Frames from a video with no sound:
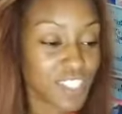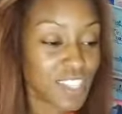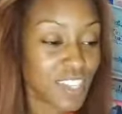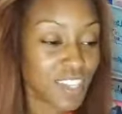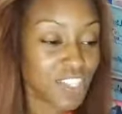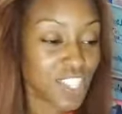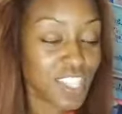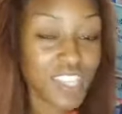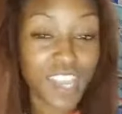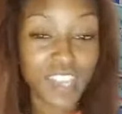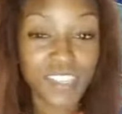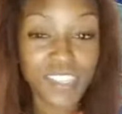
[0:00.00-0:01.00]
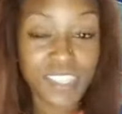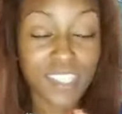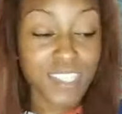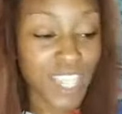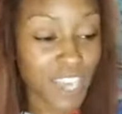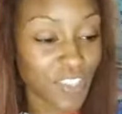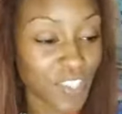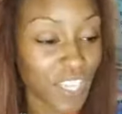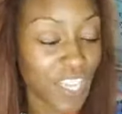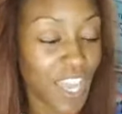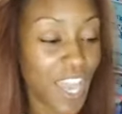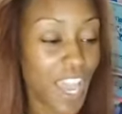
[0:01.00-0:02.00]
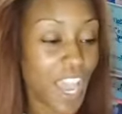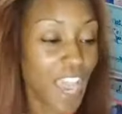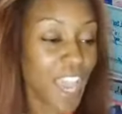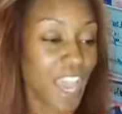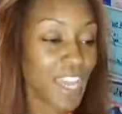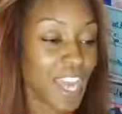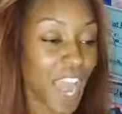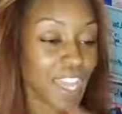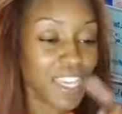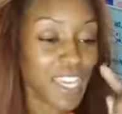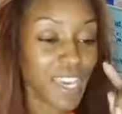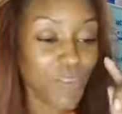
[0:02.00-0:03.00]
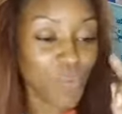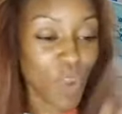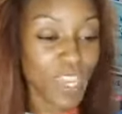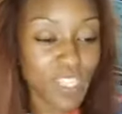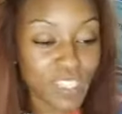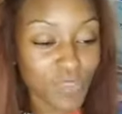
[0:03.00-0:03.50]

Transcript: session next Saturday, and I can't wait.